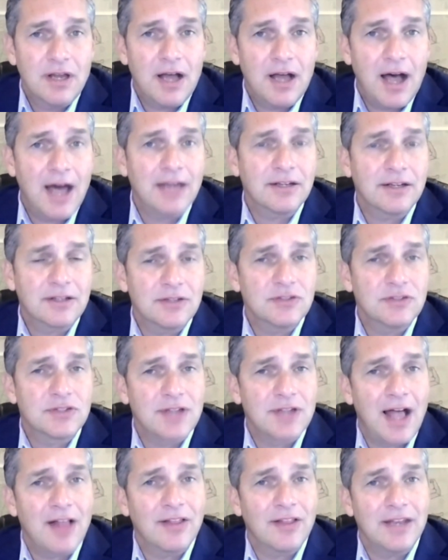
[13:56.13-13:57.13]
on
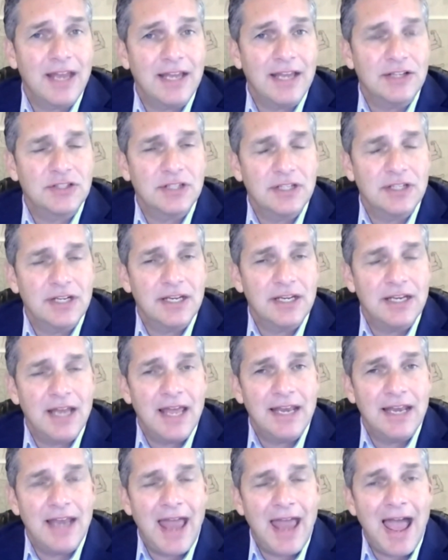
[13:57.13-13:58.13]
consolidation
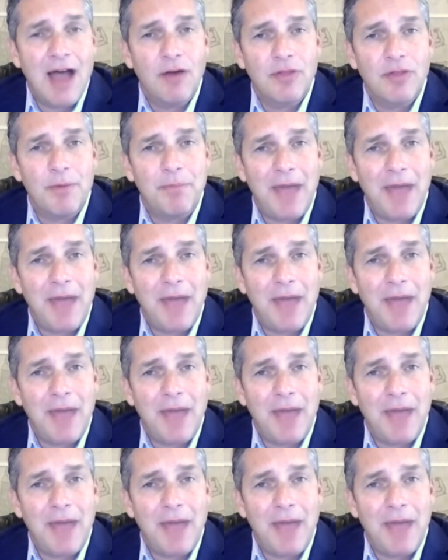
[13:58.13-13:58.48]
and how the